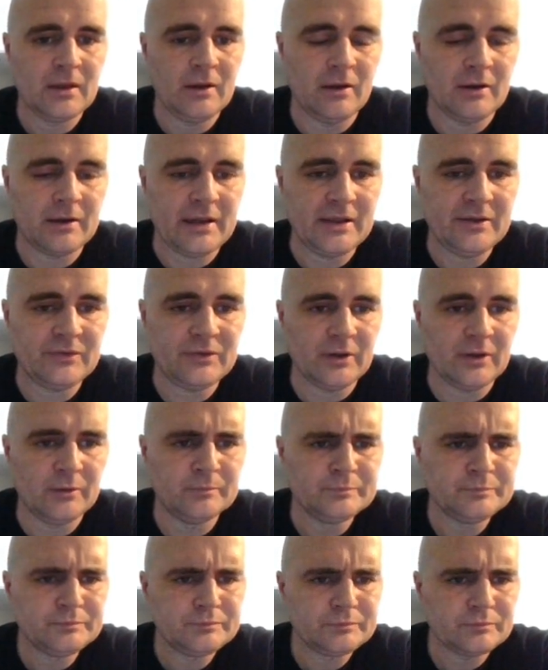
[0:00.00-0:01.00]
Okay,
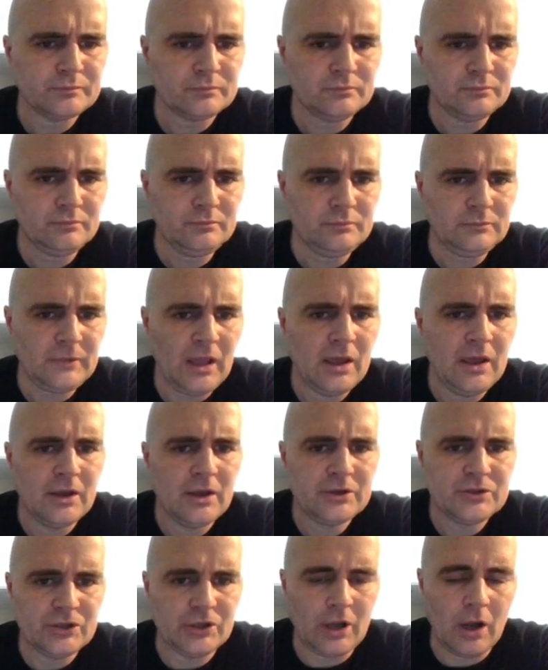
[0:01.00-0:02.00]
so
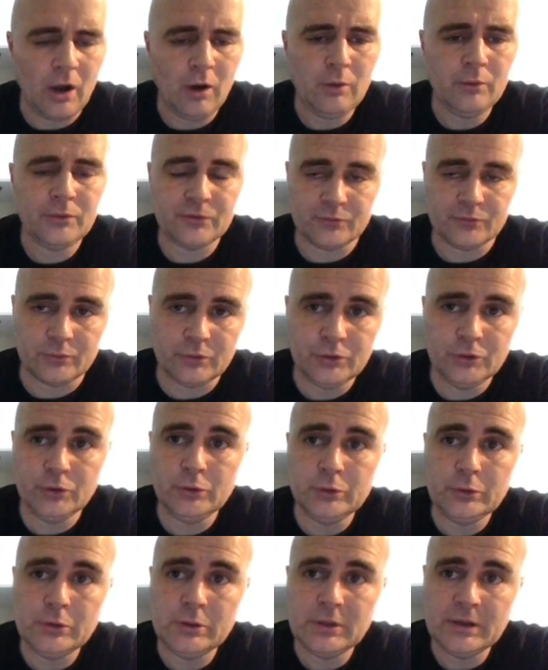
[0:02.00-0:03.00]
to go
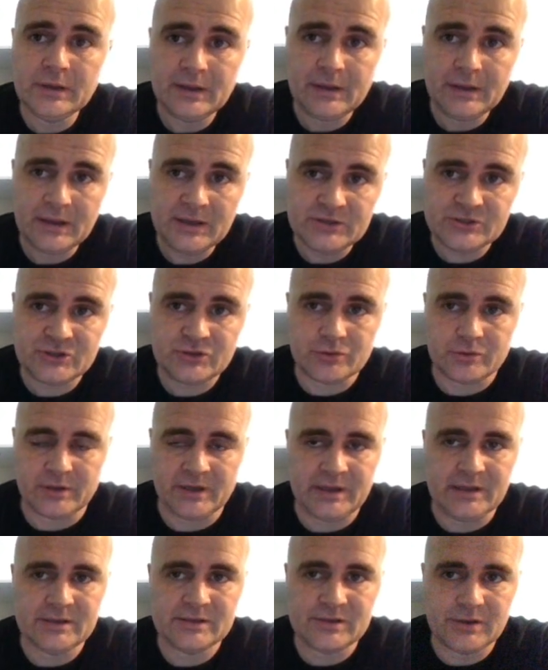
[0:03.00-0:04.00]
through
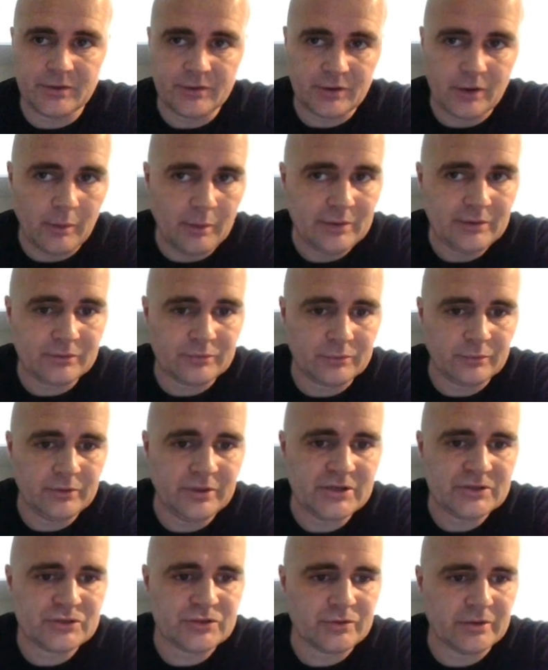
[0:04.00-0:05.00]
history. So you're going through
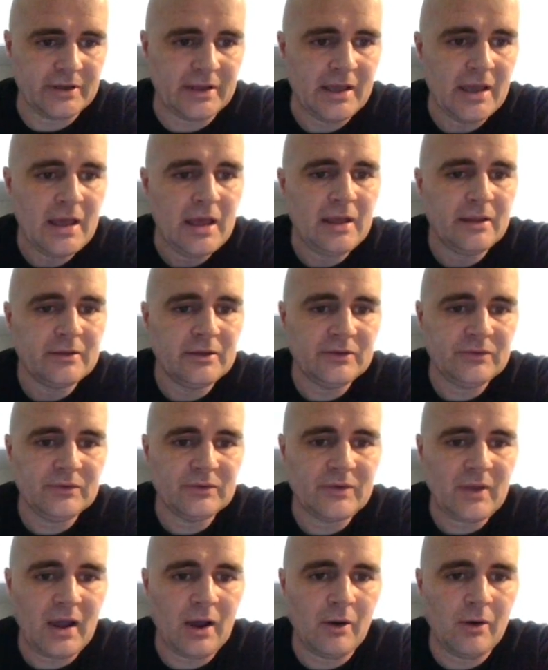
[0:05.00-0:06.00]
history. This
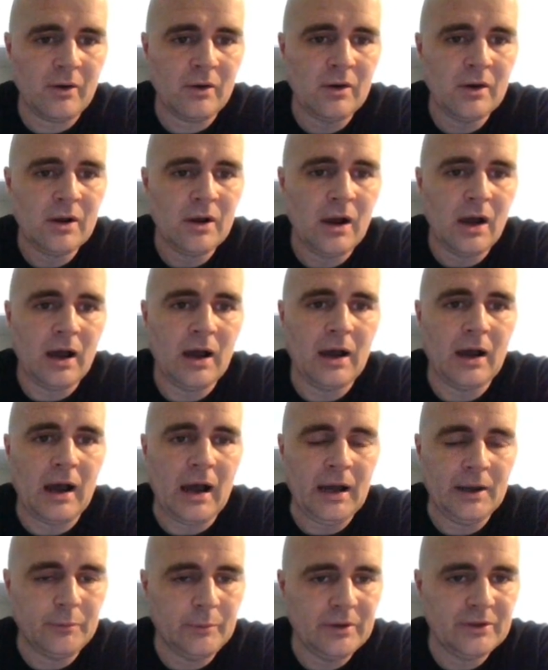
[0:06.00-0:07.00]
is how
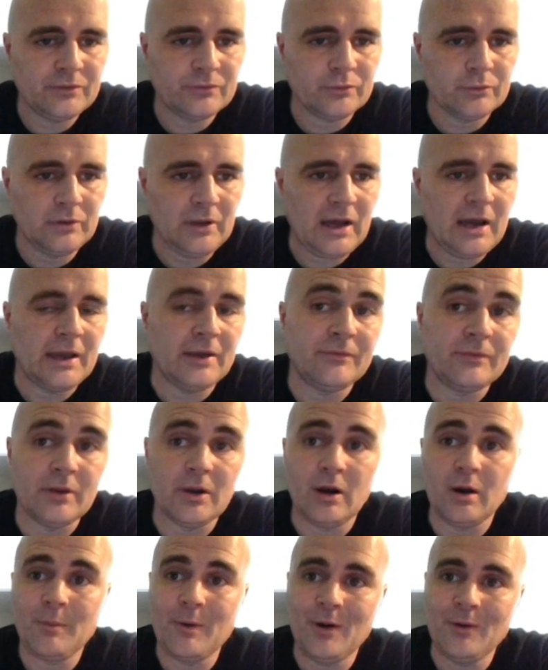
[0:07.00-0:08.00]
I went through life. You
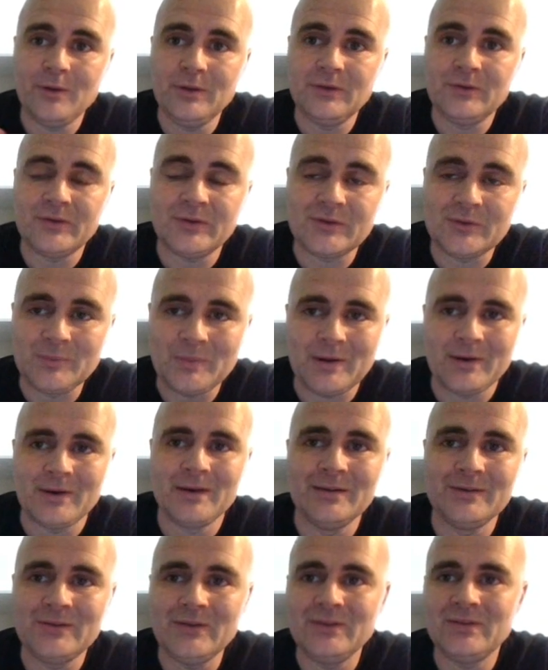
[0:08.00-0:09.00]
know, I'm always
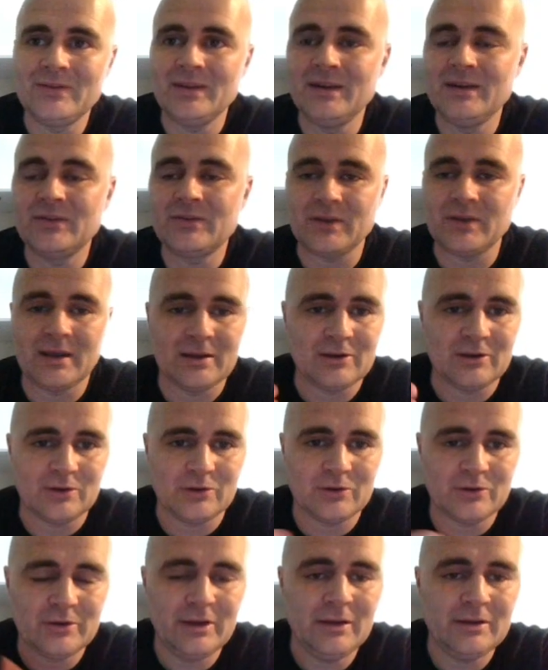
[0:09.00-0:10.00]
experiencing things and
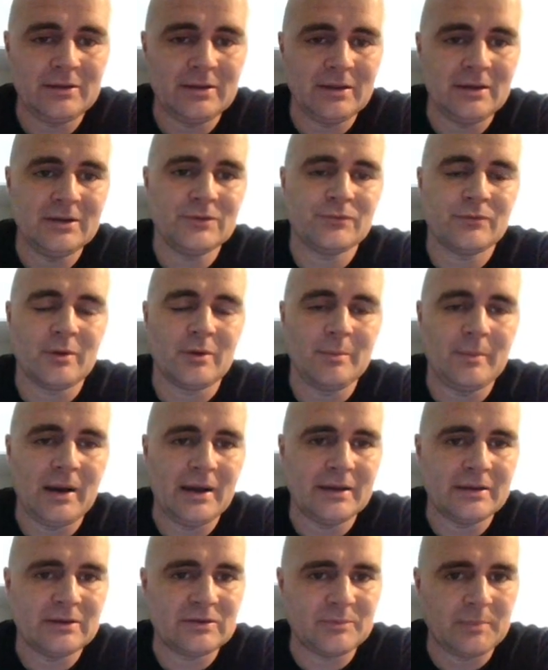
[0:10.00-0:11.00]
learning things from
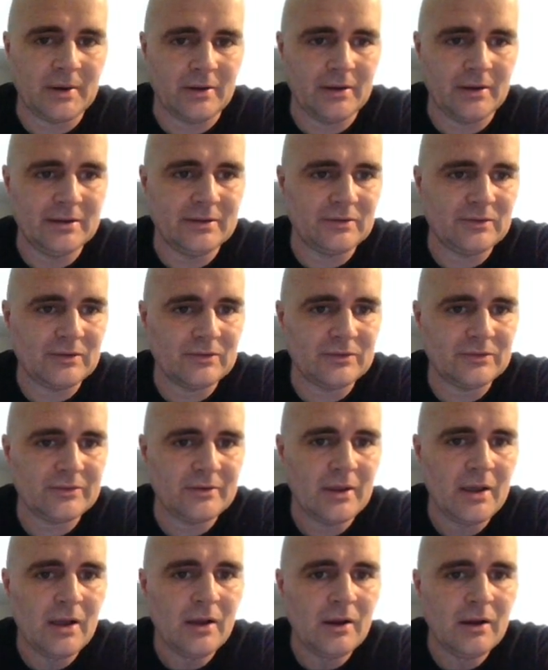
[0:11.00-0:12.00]
my experiences.
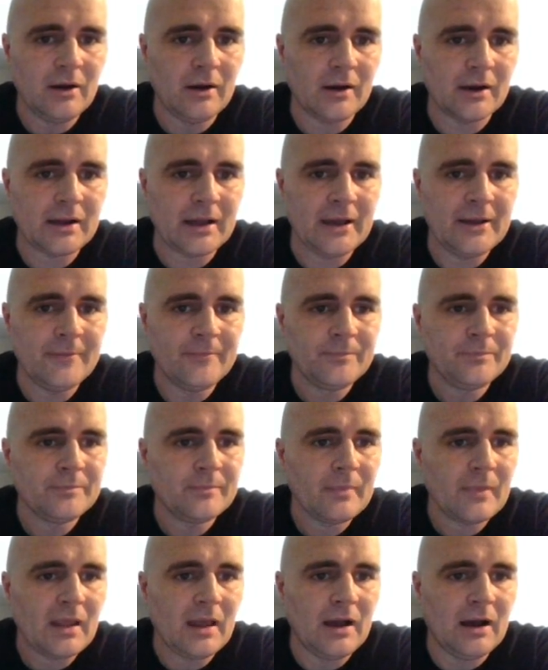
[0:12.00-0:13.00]
Okay,
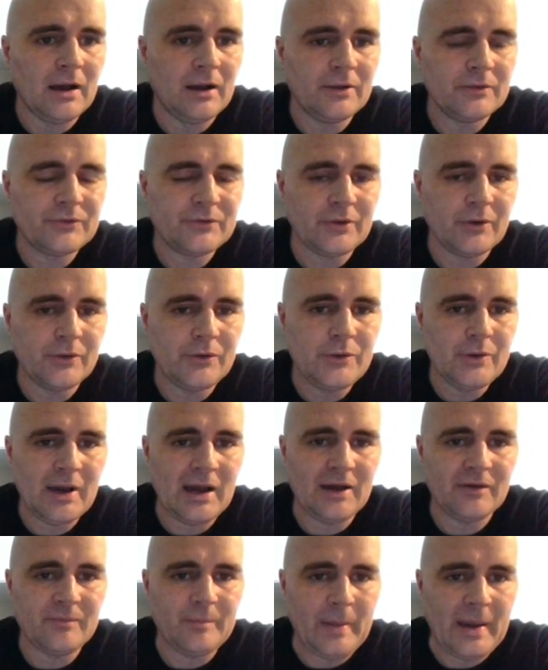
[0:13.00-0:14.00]
so you
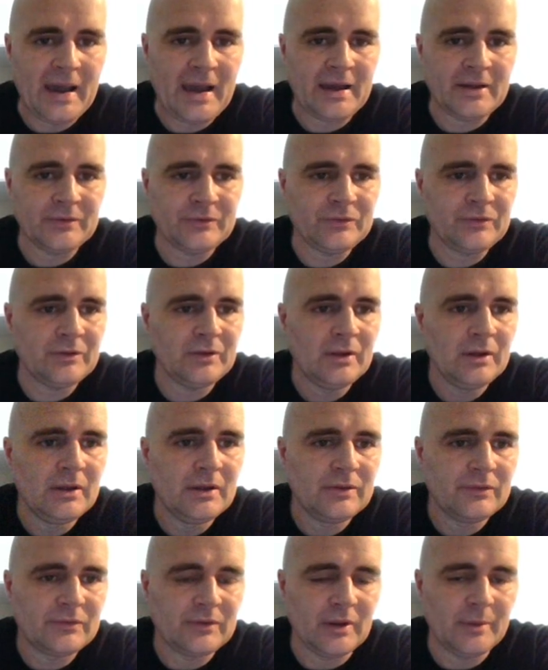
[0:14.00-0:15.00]
have passed
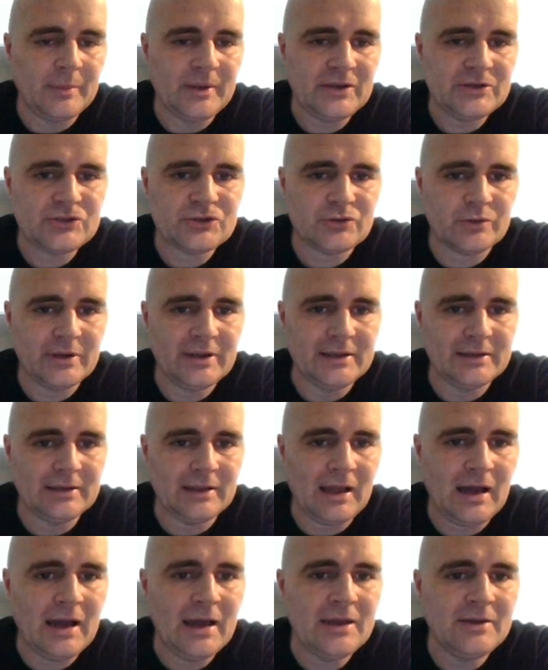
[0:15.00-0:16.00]
some history in
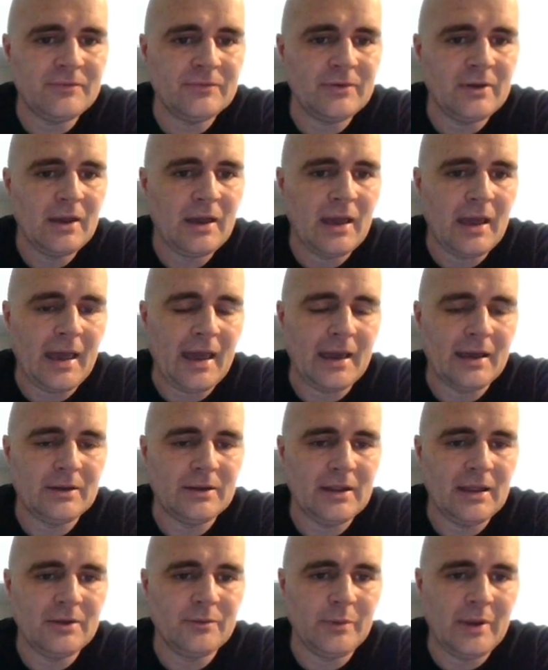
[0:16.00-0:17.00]
life,
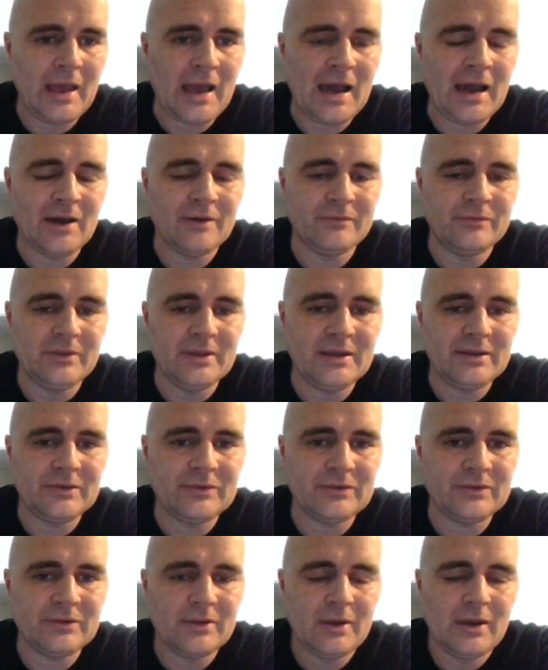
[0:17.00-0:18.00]
and then we have
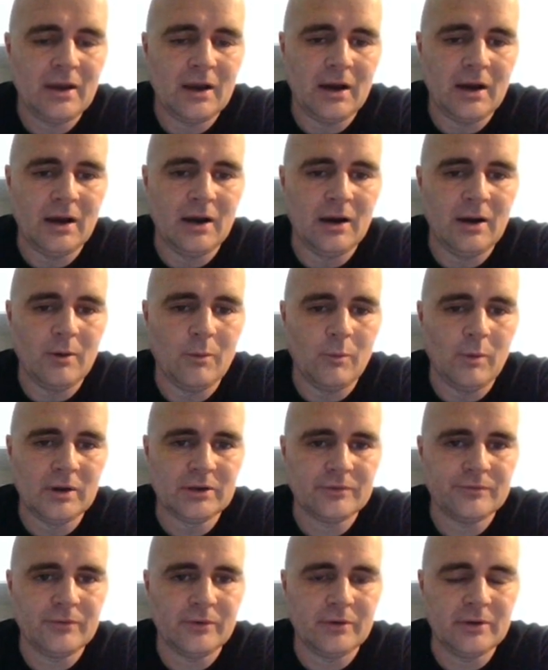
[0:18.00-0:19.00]
this. A
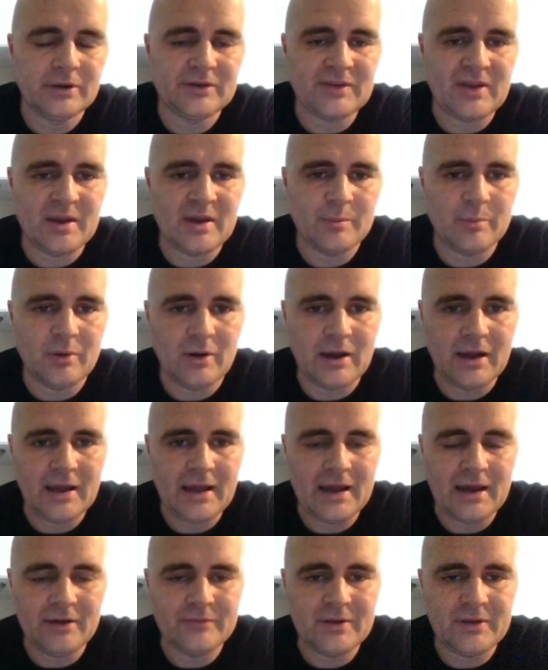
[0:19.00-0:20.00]
wonderful example I
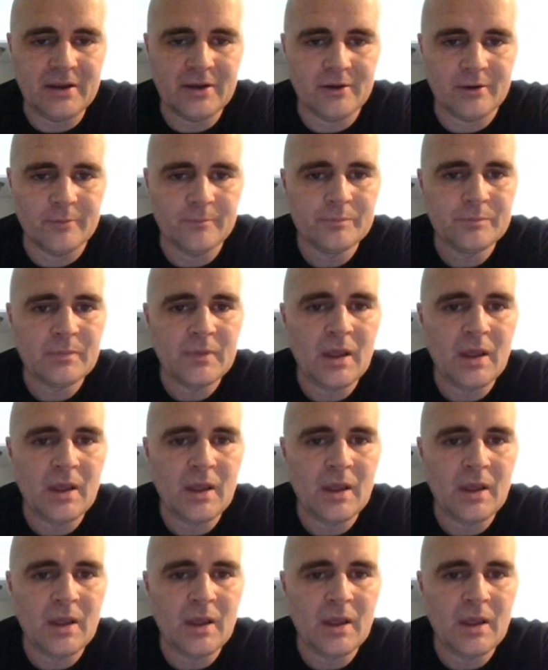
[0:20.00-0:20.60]
have here.